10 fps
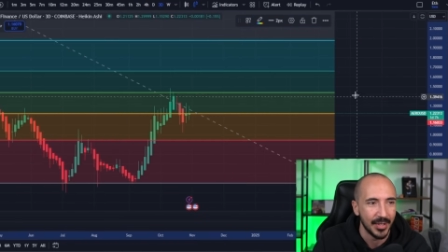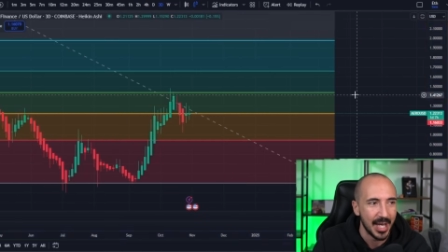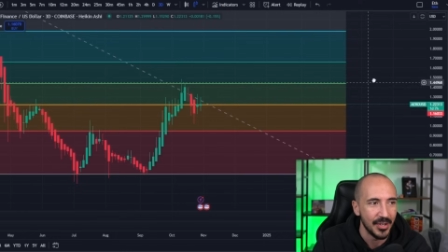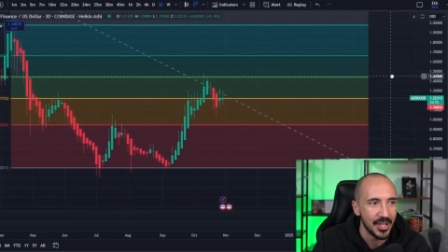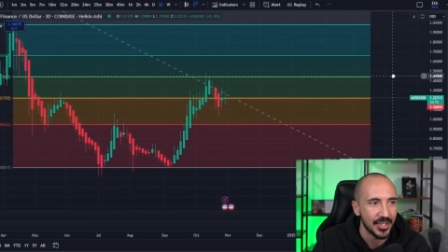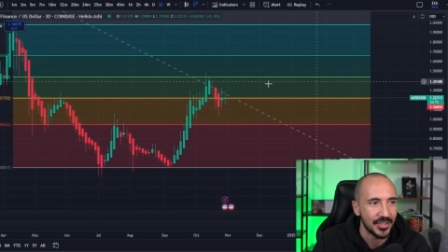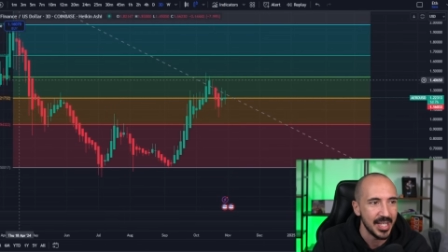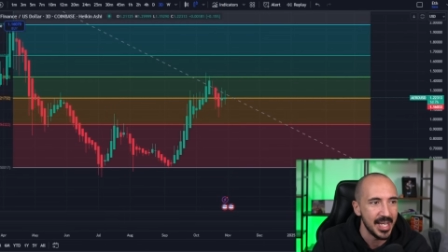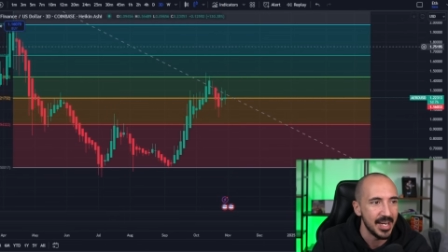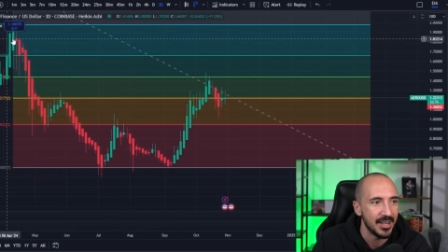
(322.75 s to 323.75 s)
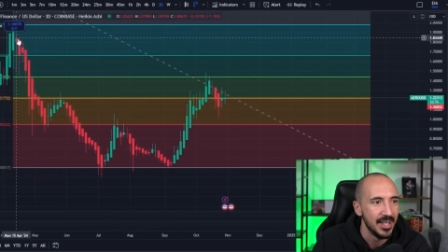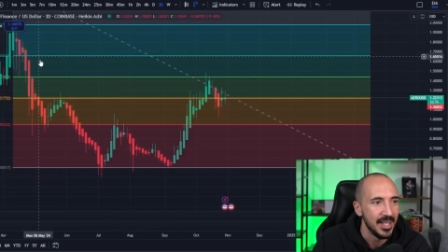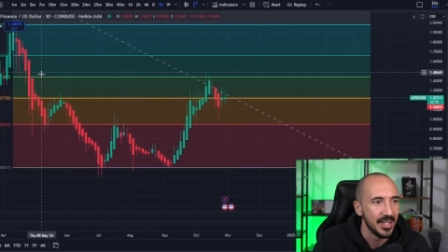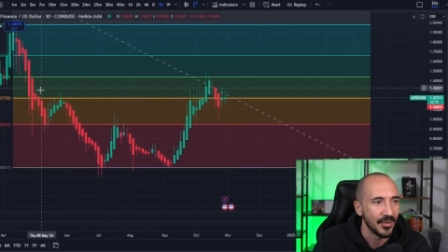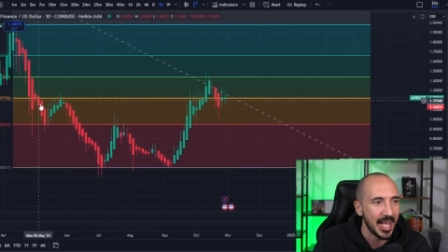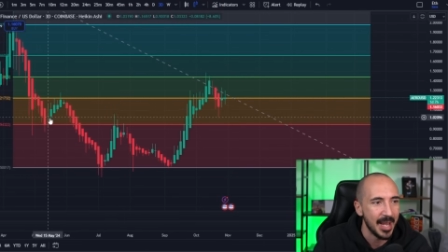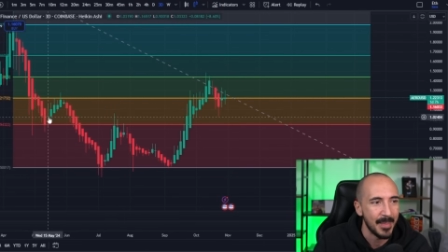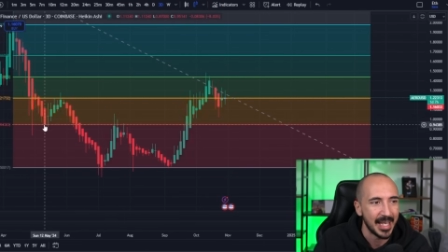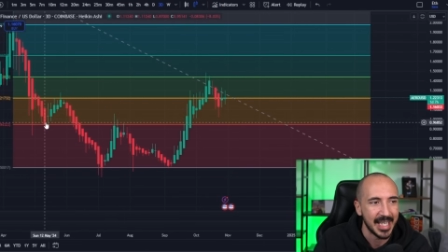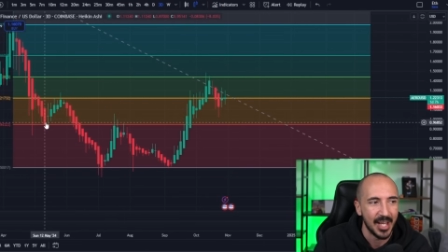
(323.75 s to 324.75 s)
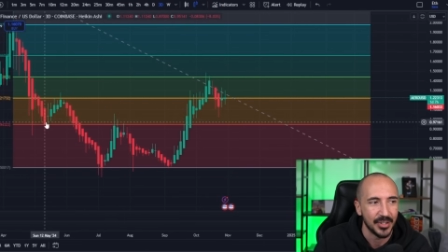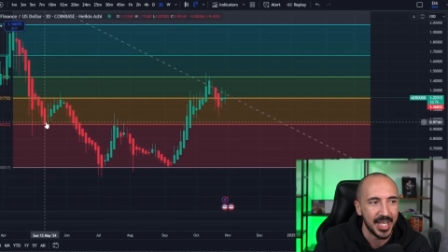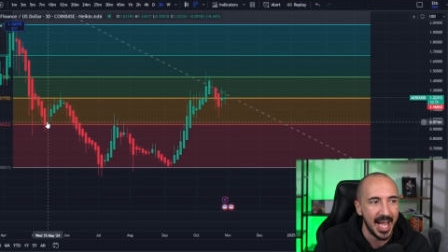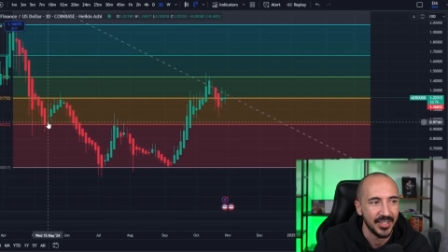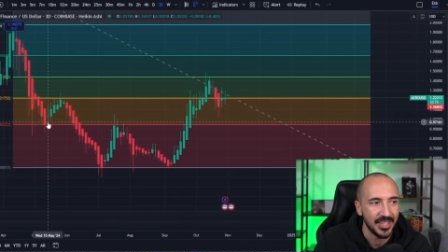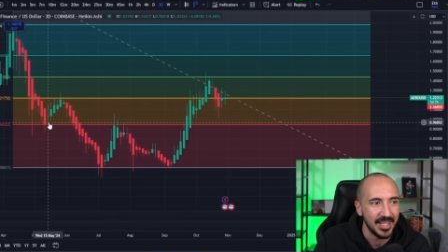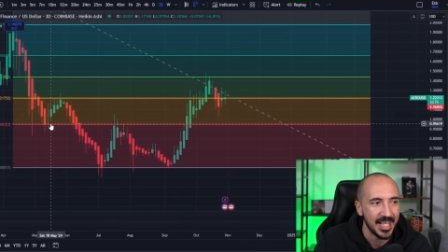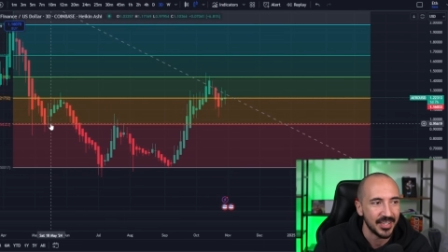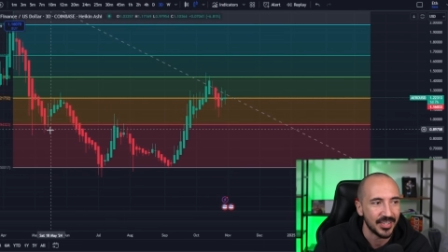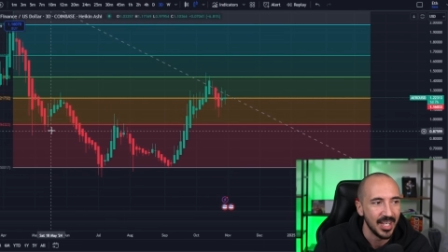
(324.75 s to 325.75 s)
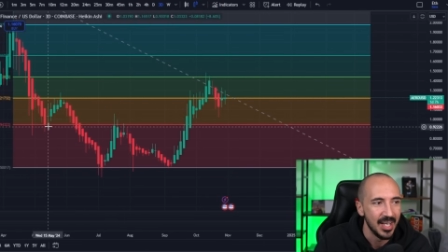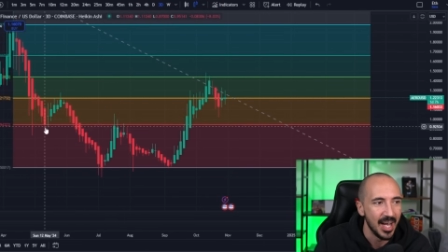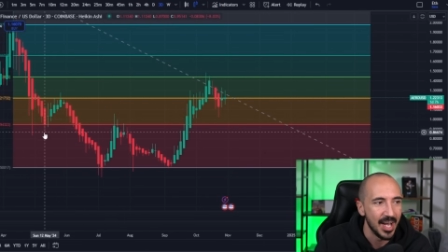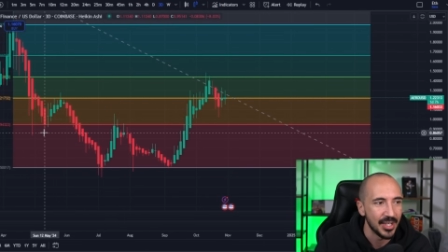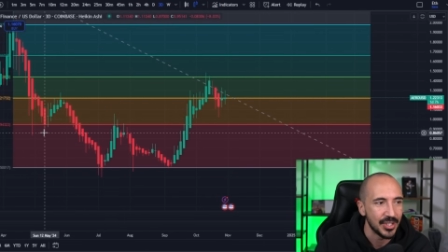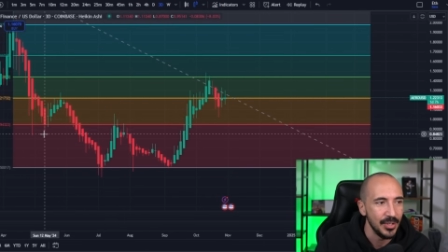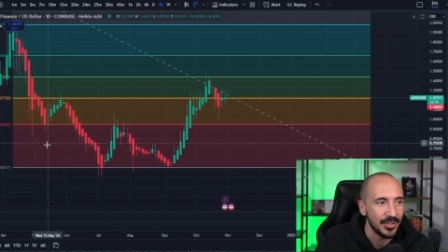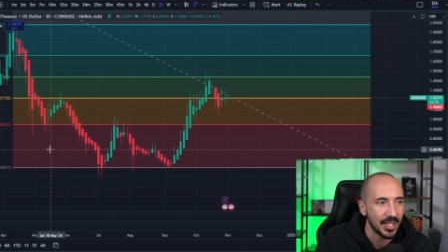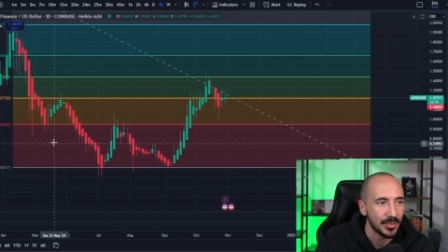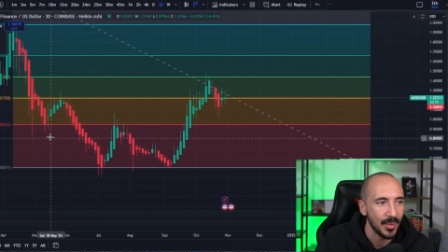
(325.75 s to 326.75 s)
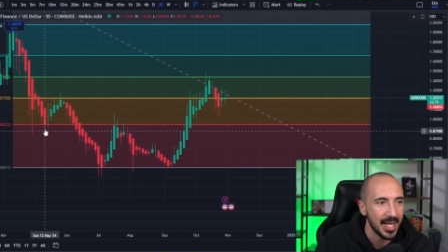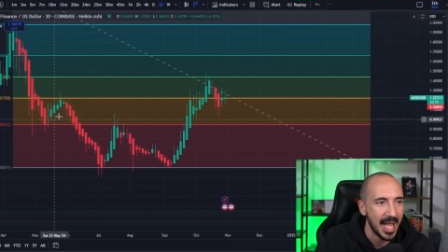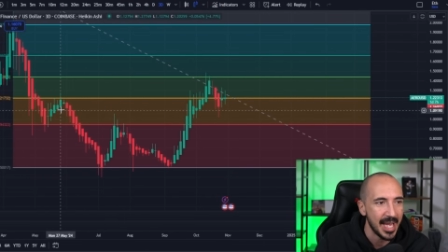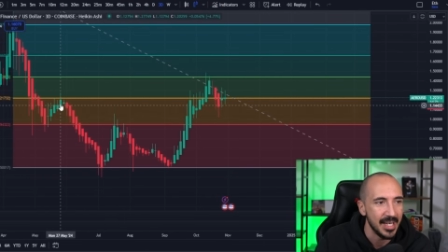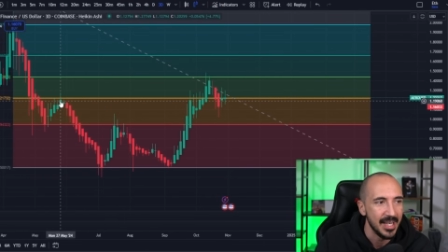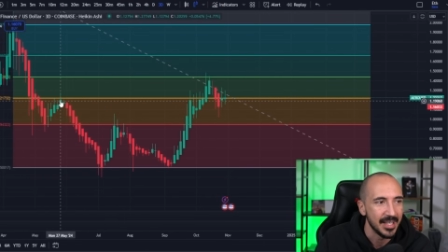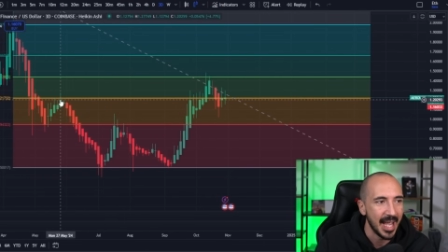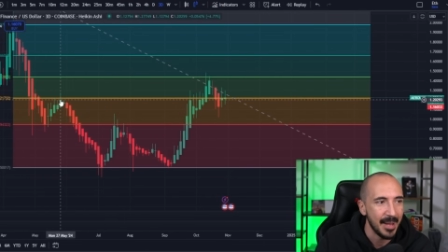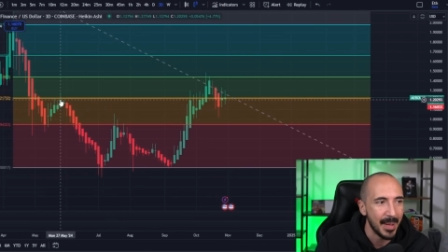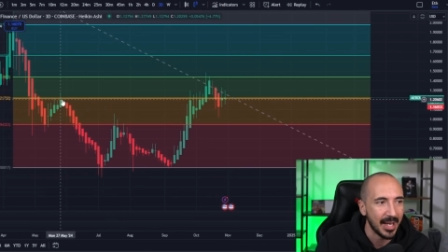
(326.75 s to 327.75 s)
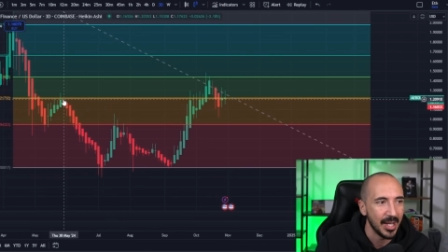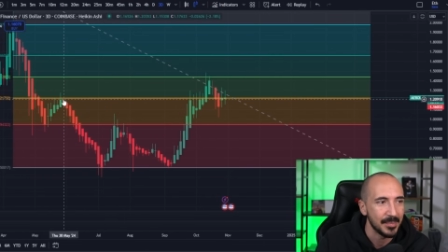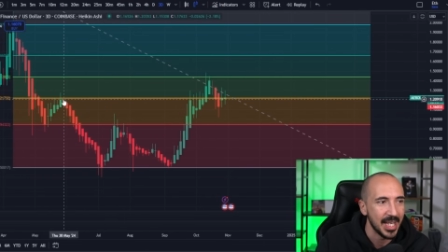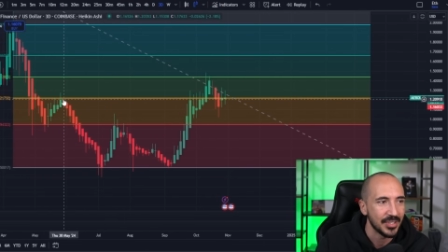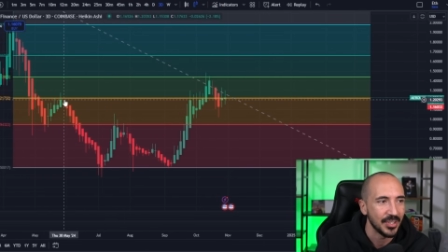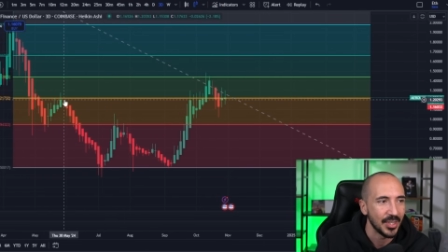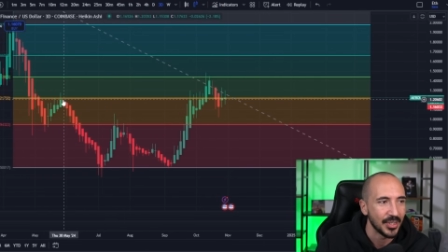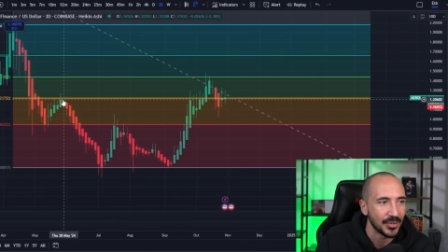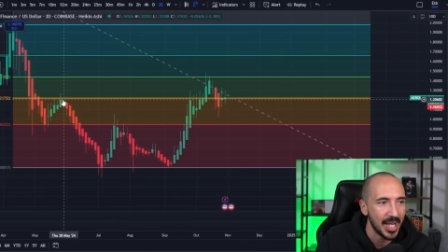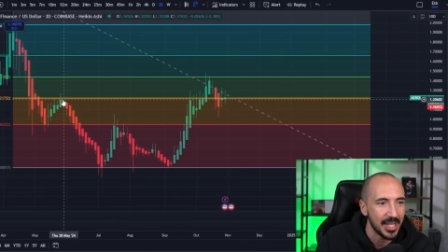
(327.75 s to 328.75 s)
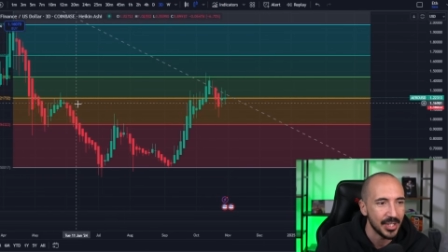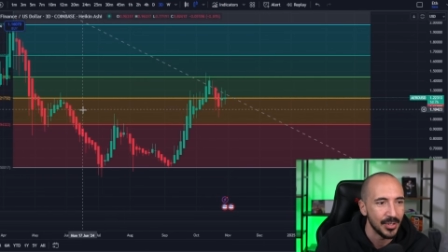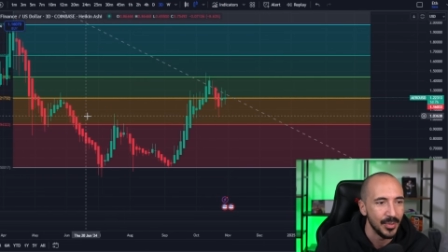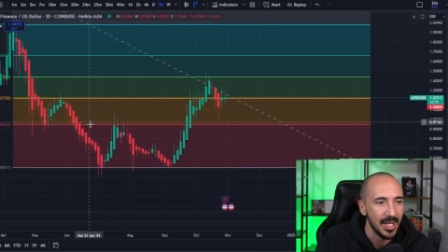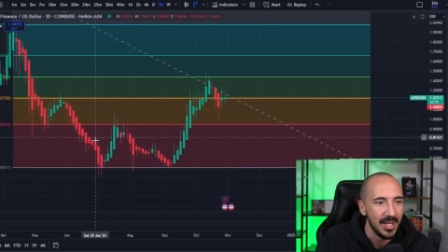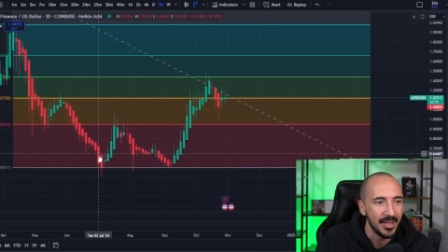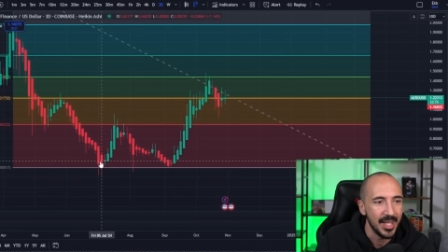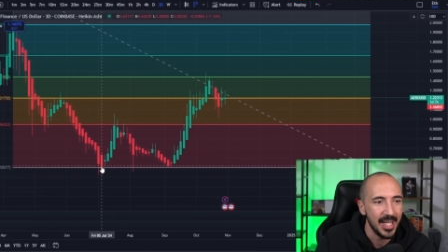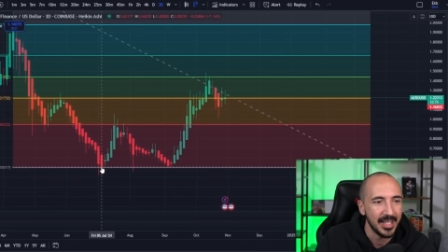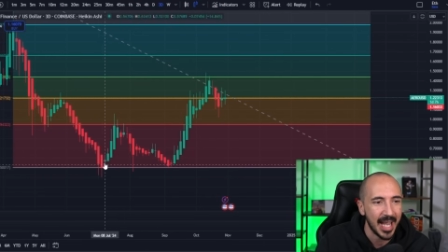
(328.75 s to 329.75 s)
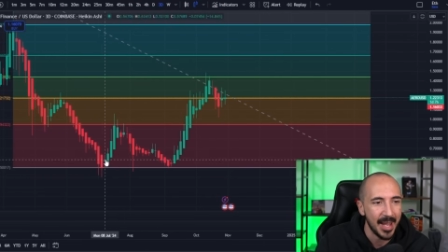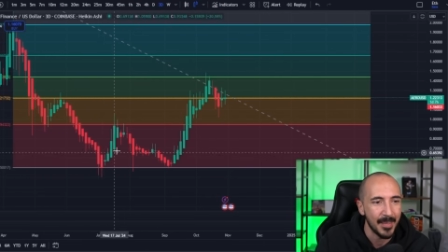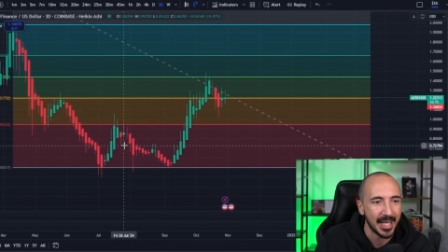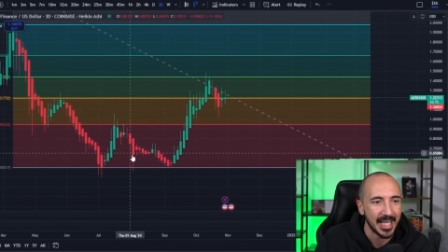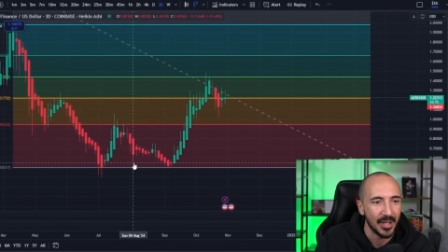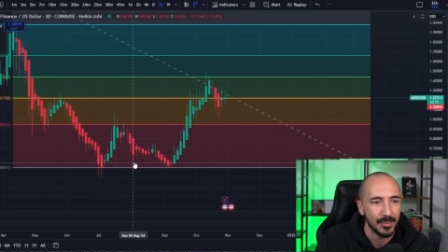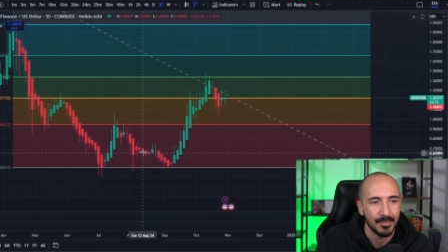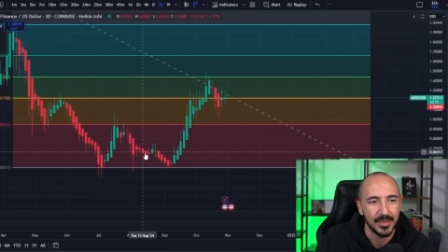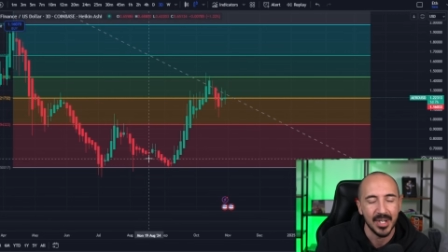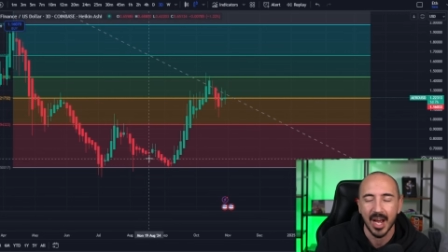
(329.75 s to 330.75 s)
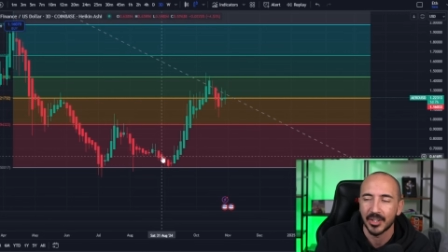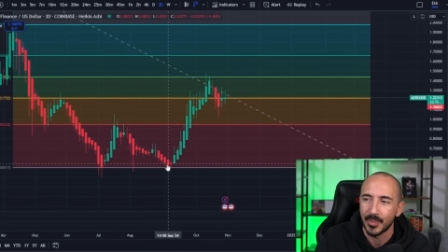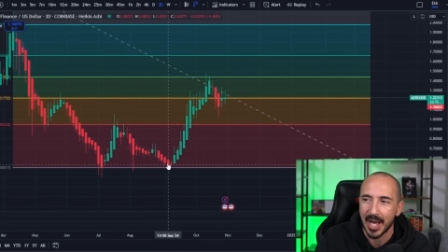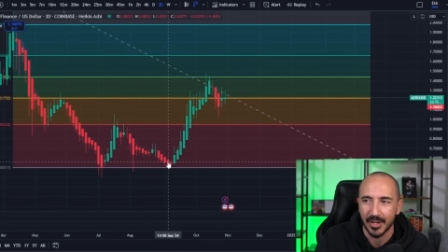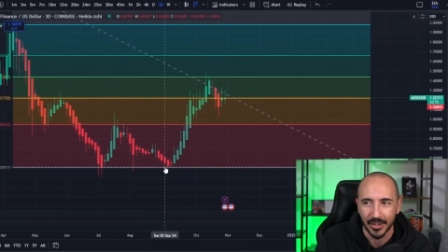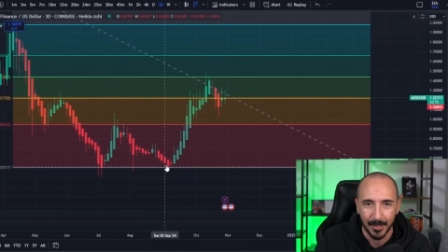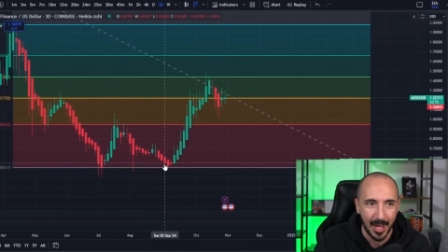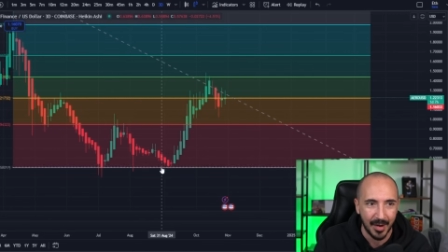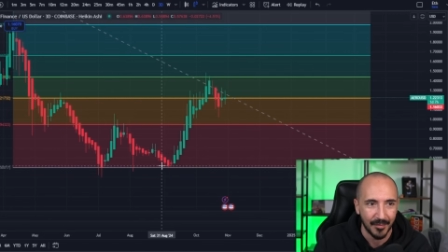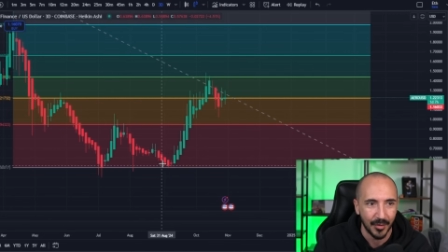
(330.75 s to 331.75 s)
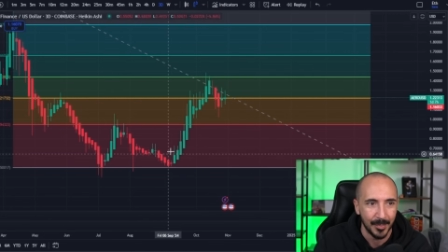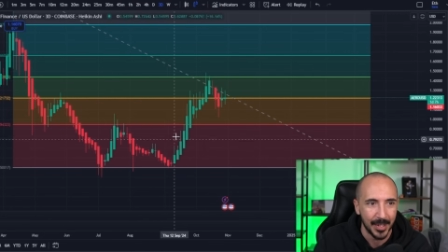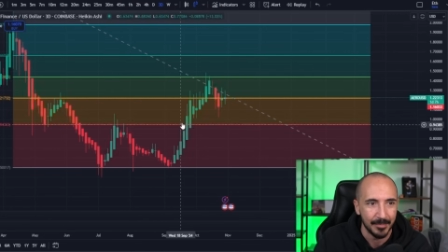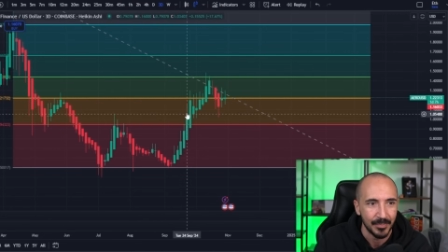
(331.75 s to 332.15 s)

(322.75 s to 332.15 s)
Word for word: Now you can see here, you know, came back down, tested this uh, 2618, came back up, tested the 382, then came back down, knocked around on the bottom for a bit.